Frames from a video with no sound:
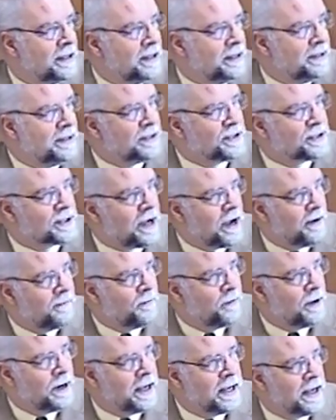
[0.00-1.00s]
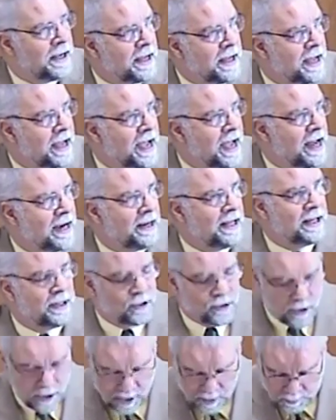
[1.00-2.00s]
Discovering and
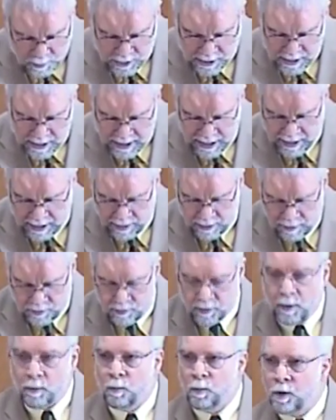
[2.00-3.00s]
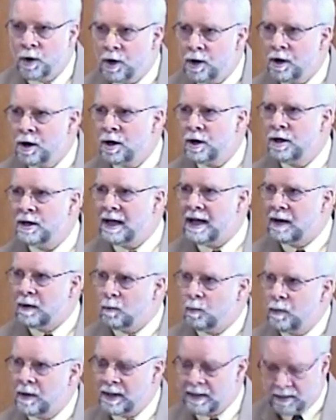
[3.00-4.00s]
interpreting the Word
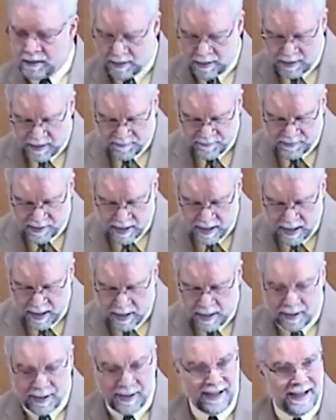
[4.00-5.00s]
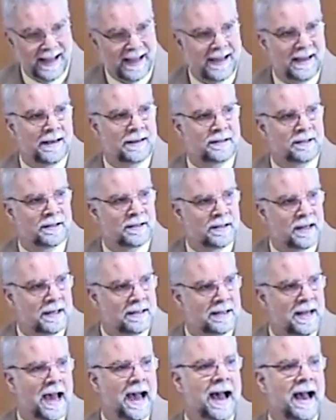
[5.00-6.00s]
and will of God is the
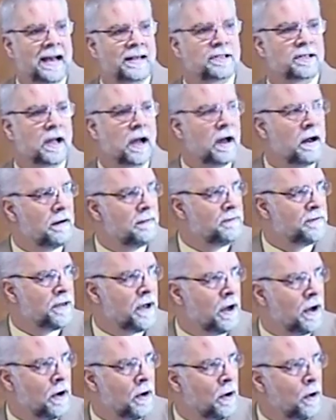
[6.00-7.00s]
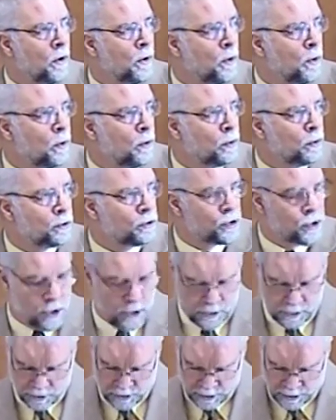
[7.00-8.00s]
task of the whole
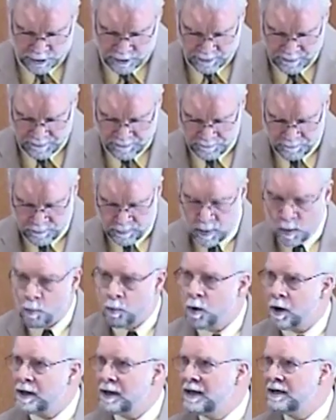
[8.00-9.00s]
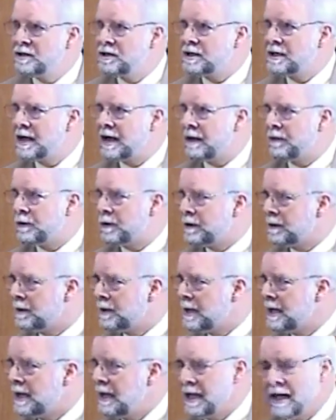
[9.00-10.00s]
church, working together
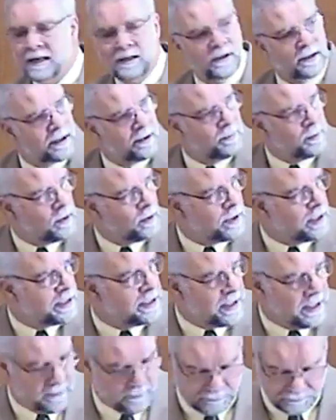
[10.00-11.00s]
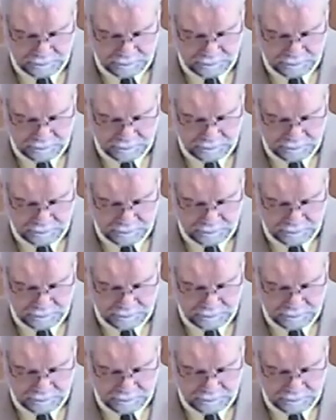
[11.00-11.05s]
in community.